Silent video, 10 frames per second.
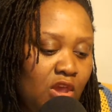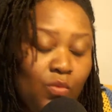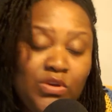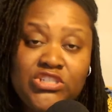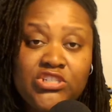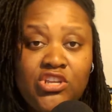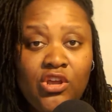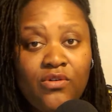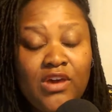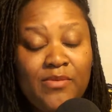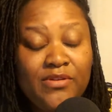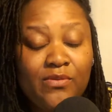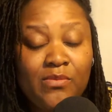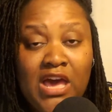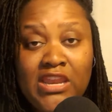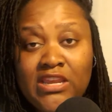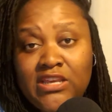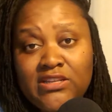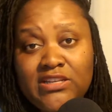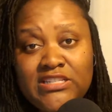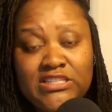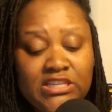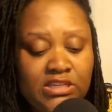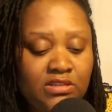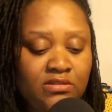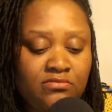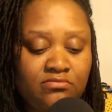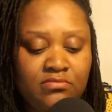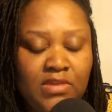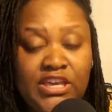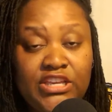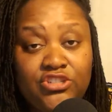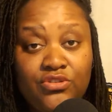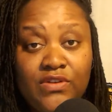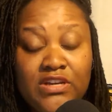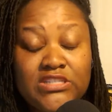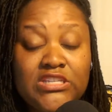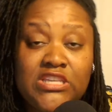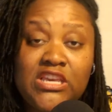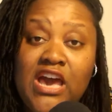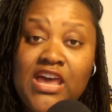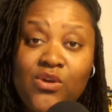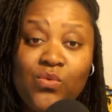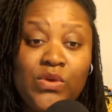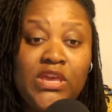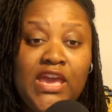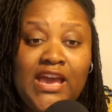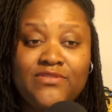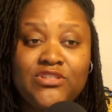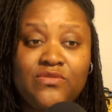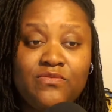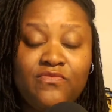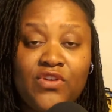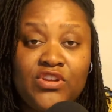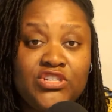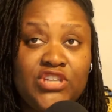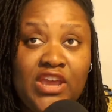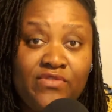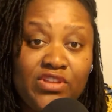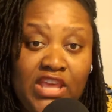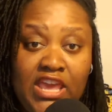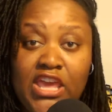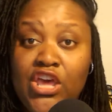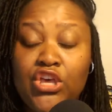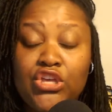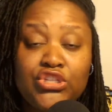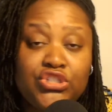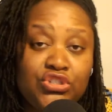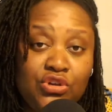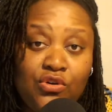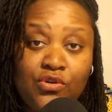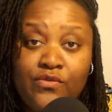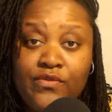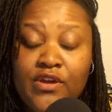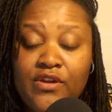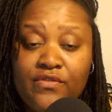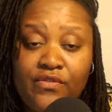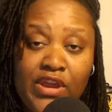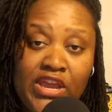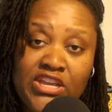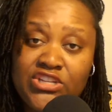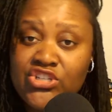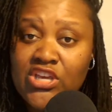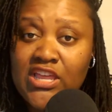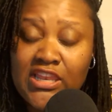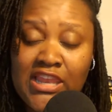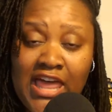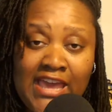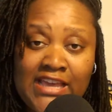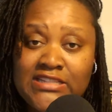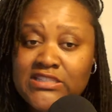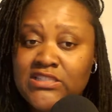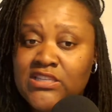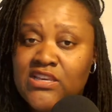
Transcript: which, coming from Ghana isn't an issue for us because in Ghana, we have to furnish everything: stove, fridge, lights,